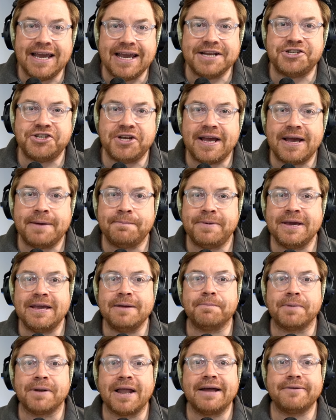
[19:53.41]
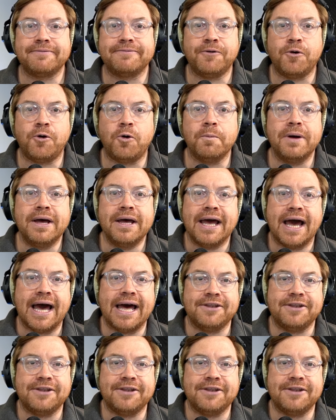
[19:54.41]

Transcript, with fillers: EGMP platform,